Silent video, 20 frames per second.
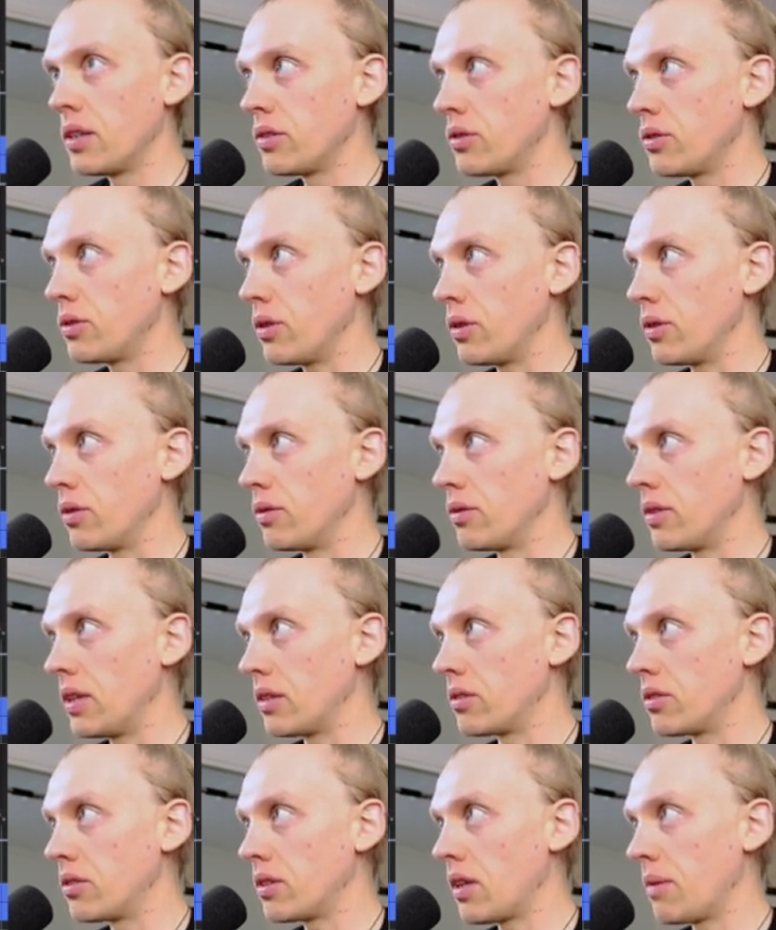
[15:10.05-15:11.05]
So
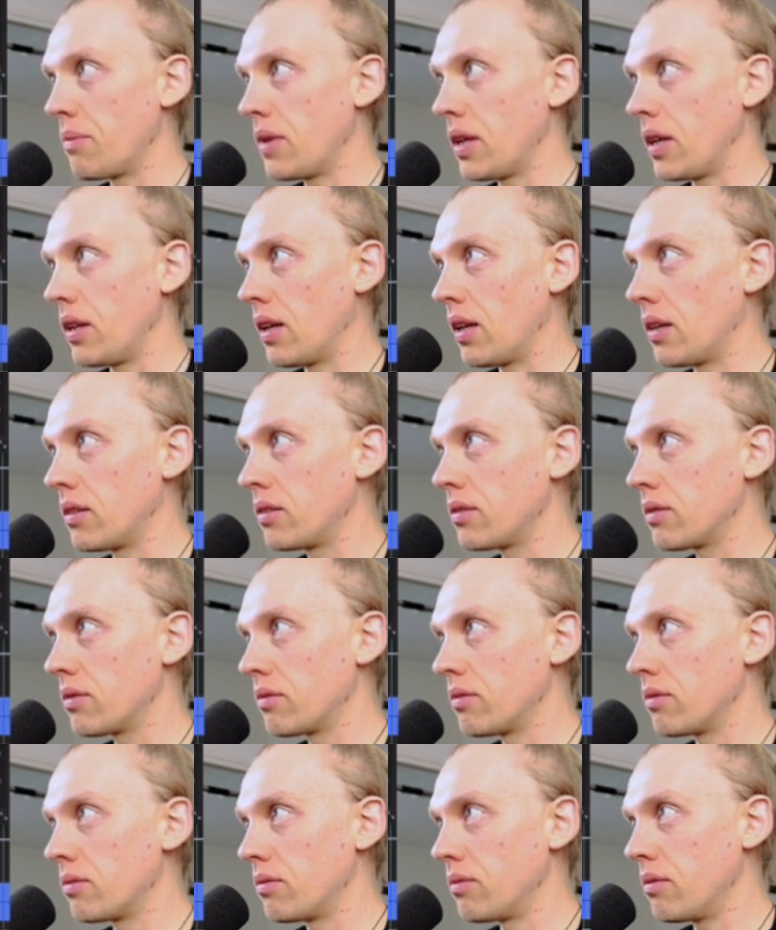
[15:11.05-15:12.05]
that's something that,
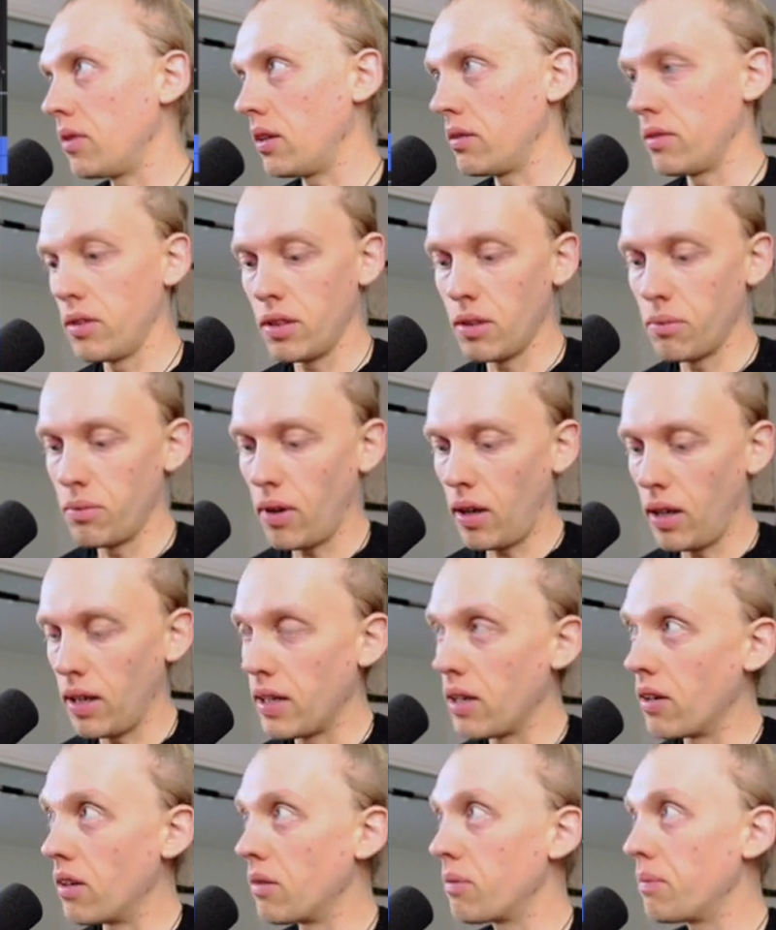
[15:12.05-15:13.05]
well, you can probably
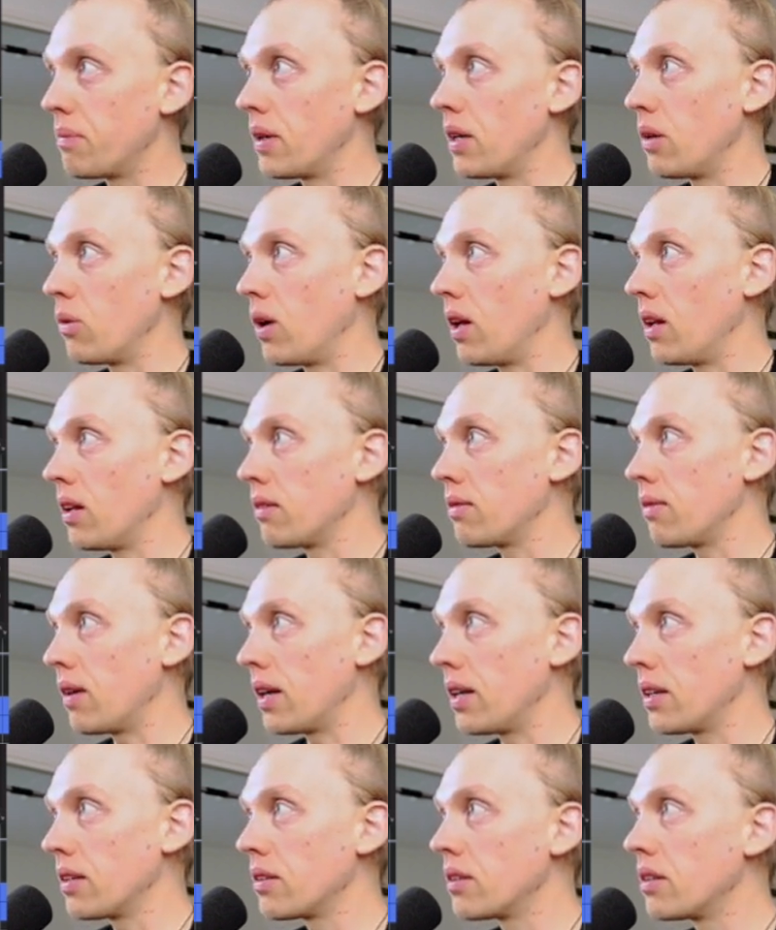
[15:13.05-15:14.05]
hear pretty well if
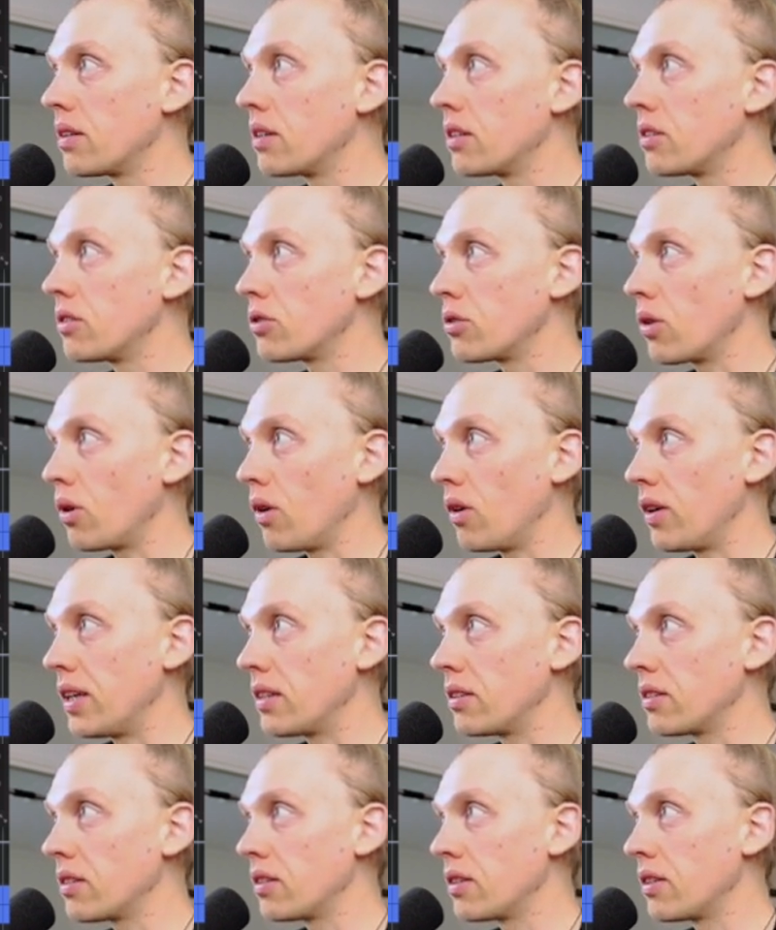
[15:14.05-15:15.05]
I solo
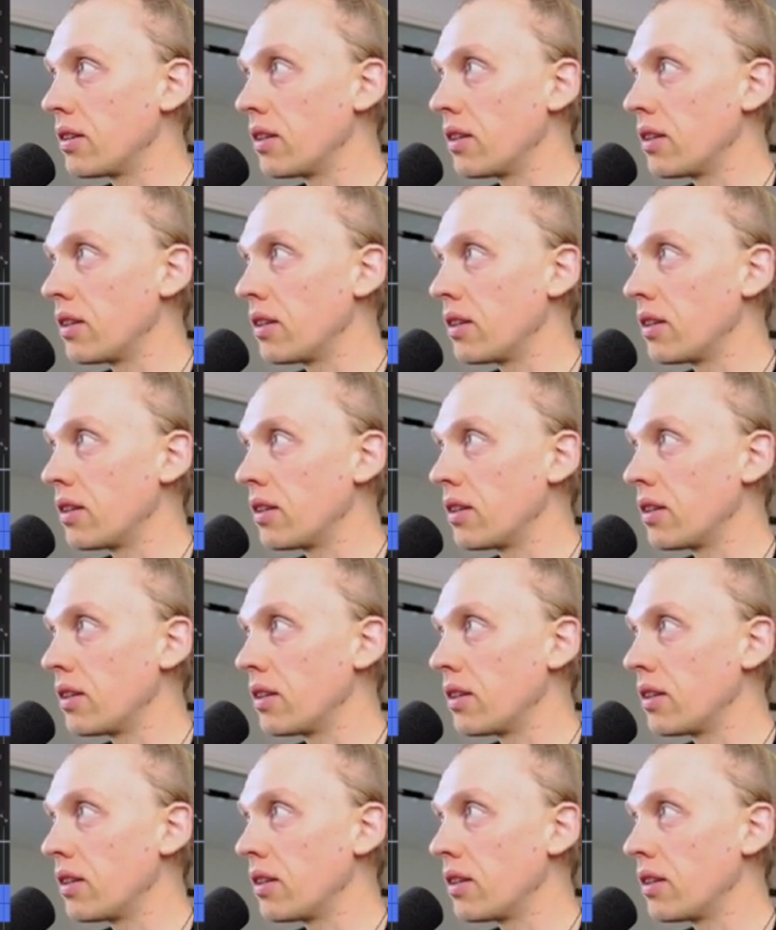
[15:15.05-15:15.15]
it.